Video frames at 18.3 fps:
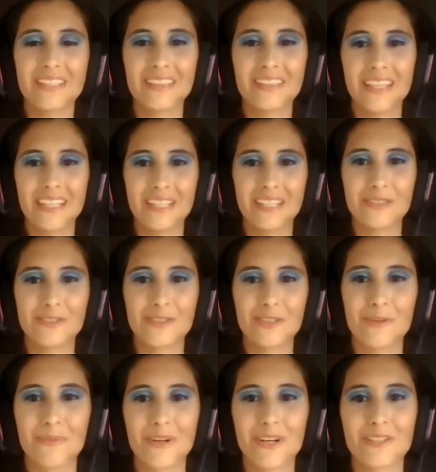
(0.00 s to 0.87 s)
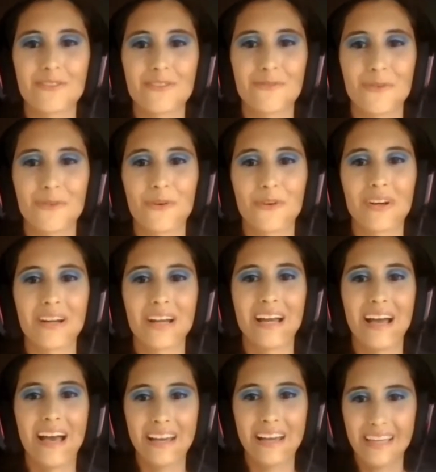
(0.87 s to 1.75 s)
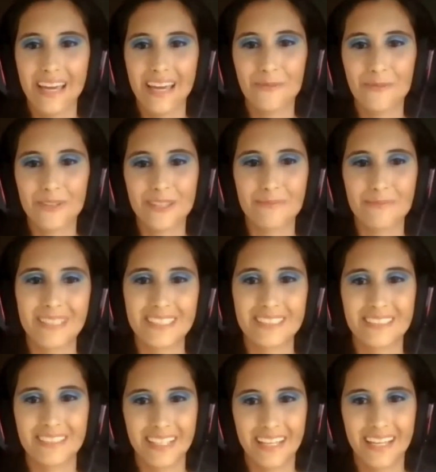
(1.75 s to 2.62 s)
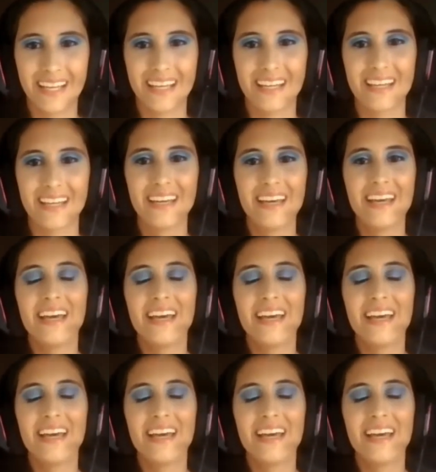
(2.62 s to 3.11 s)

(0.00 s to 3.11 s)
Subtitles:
Thank you so much for hanging out with me today.